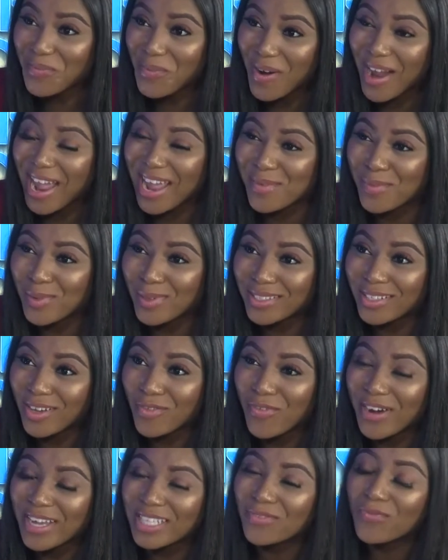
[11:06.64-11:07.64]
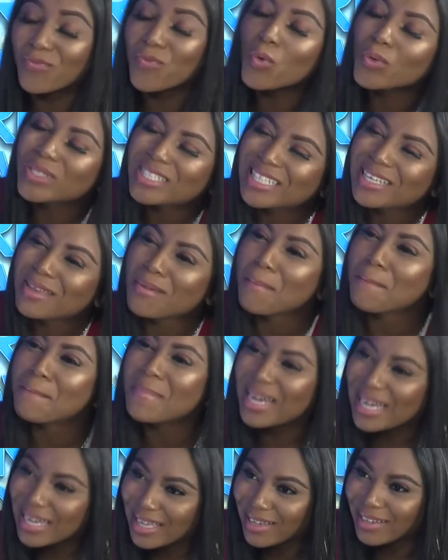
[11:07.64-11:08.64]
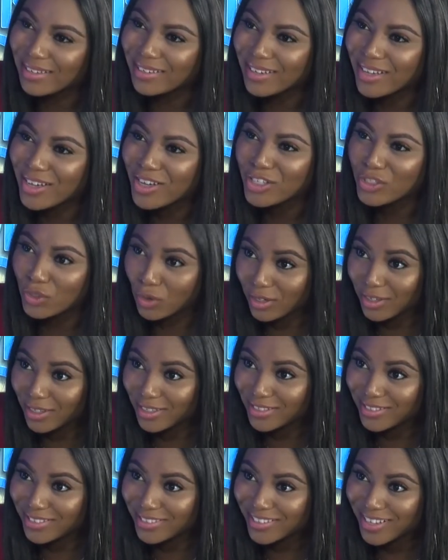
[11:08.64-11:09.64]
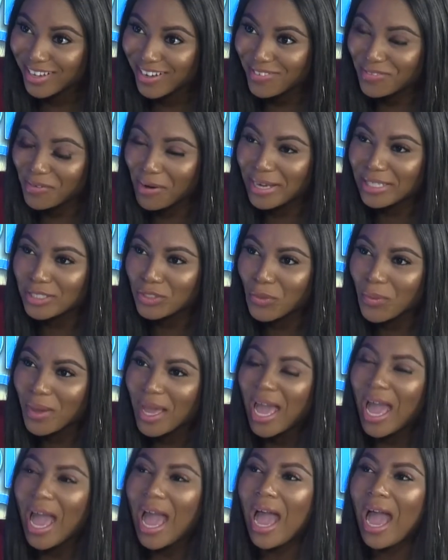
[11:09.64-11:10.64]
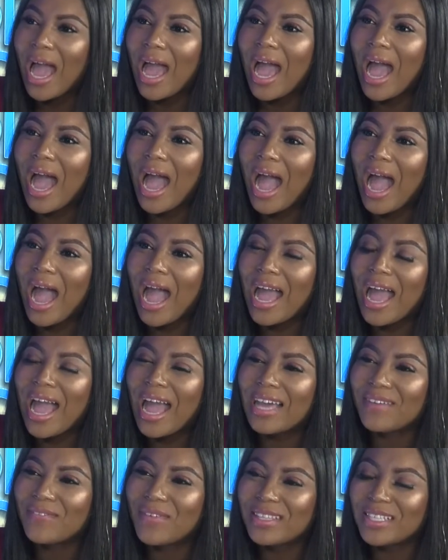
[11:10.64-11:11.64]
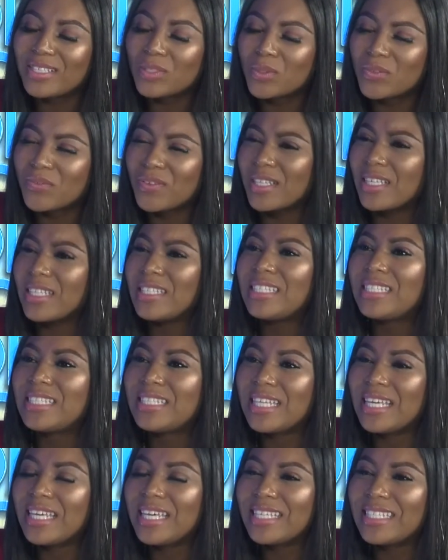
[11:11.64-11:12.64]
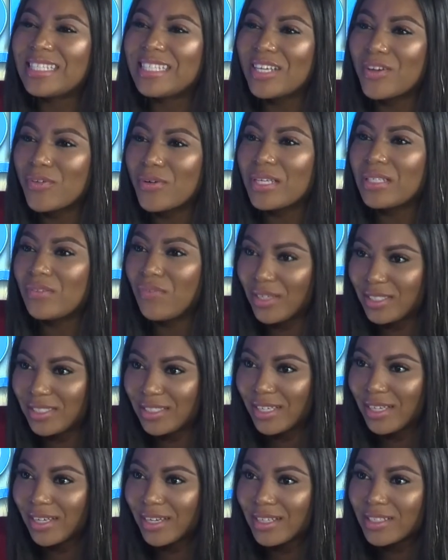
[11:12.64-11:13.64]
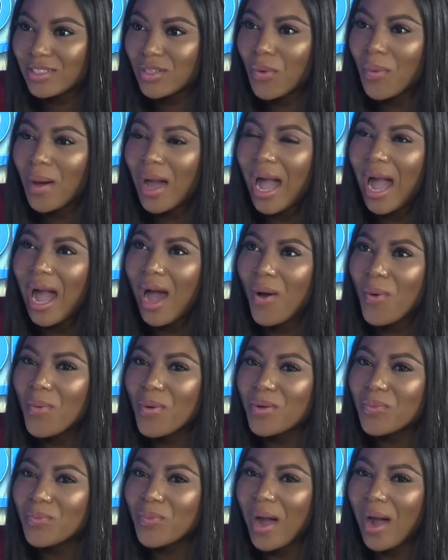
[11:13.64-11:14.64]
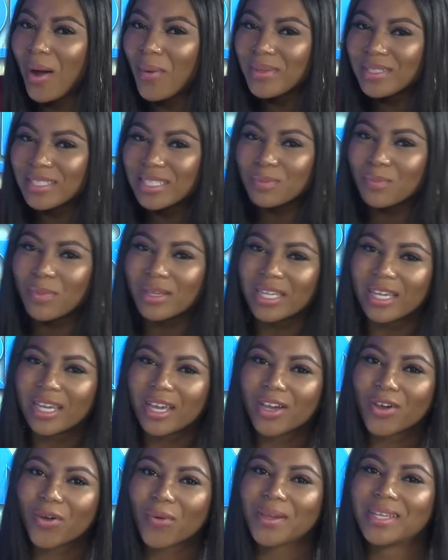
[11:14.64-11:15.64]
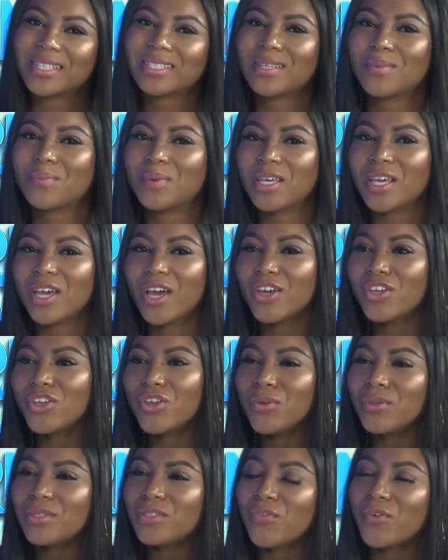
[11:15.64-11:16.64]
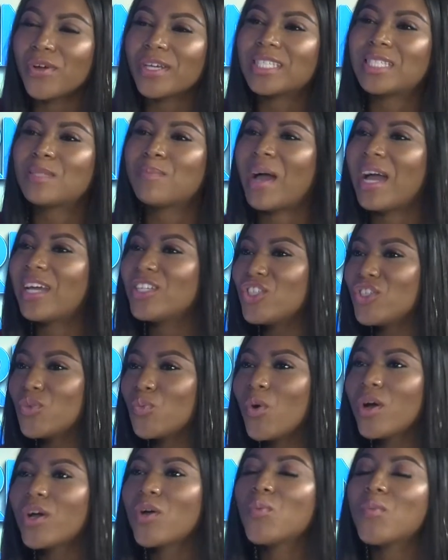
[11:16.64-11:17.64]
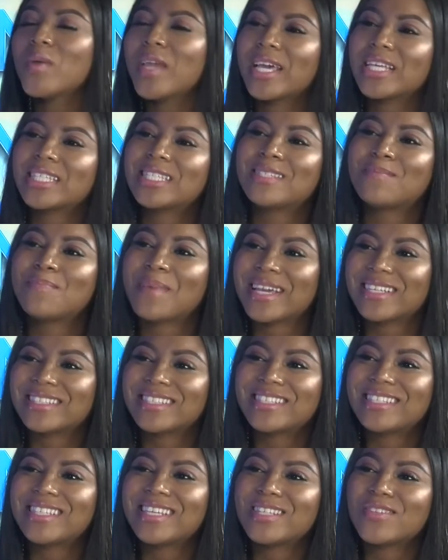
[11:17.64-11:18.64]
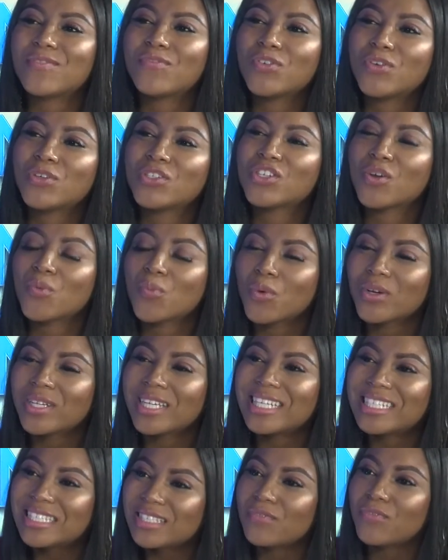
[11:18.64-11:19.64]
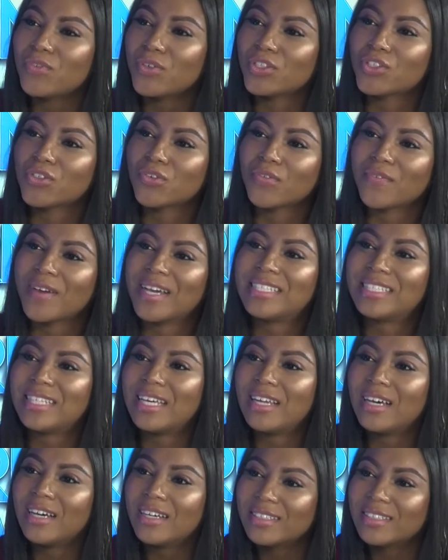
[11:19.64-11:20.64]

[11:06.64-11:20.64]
were able to raise $40 million, mm -hmm. right? So, and this was for the C series funding. So, how, how is this money going to be used for expansion? What can we expect to see in the future? And what is the future of Andela?